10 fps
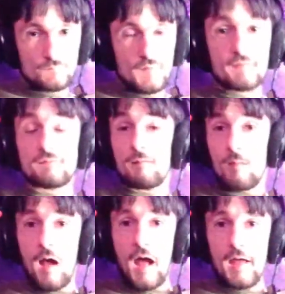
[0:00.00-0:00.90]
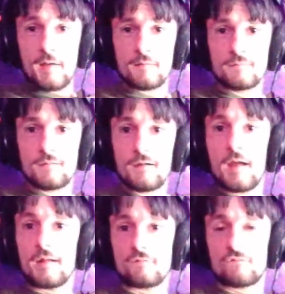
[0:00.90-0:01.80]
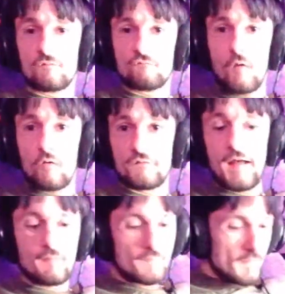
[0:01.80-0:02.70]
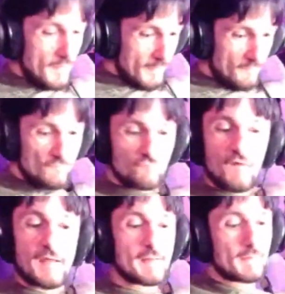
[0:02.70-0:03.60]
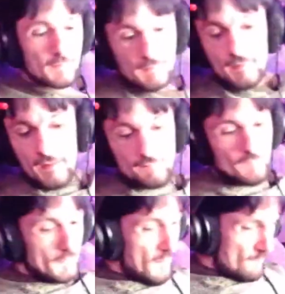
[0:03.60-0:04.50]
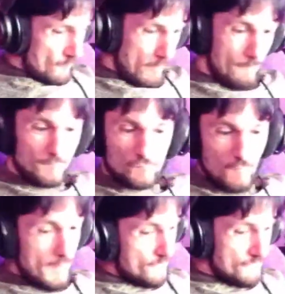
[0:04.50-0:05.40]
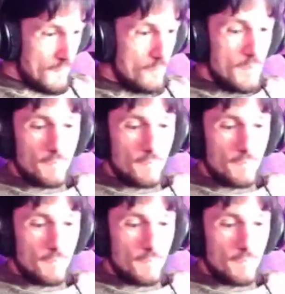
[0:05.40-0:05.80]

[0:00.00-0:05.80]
It's a lie, and it's a falsality, and it's fake. It's a cover-up to try to